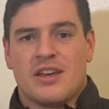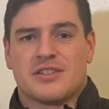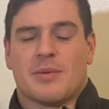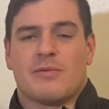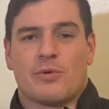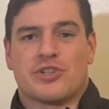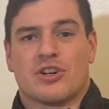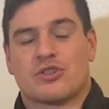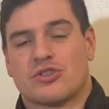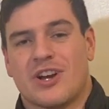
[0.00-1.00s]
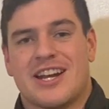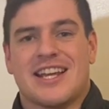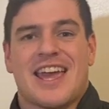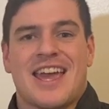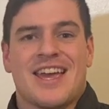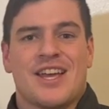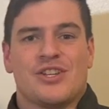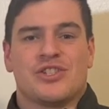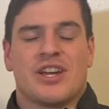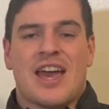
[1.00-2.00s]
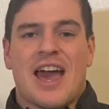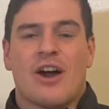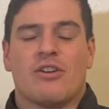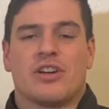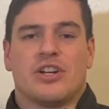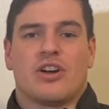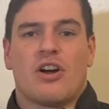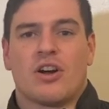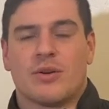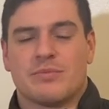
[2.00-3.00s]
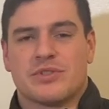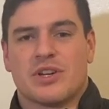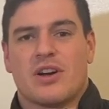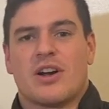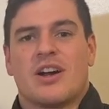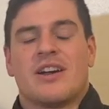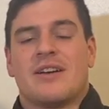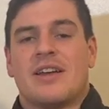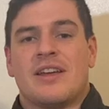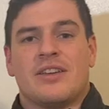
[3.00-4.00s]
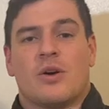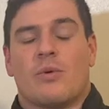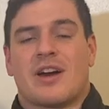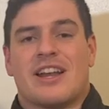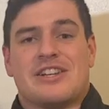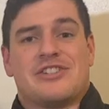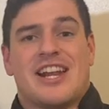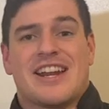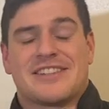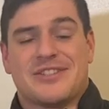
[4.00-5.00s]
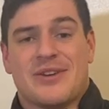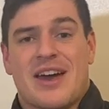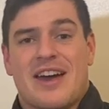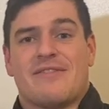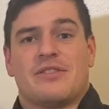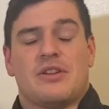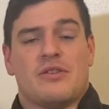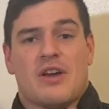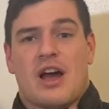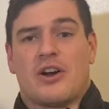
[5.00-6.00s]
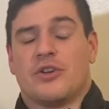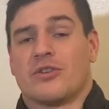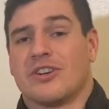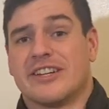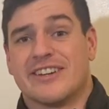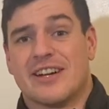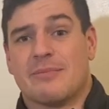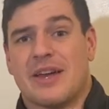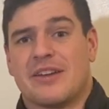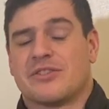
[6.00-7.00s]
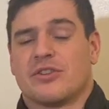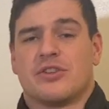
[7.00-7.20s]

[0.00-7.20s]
some of which are training age, how long your arms are, what kind of genetics do you have? Are you already good at bench, or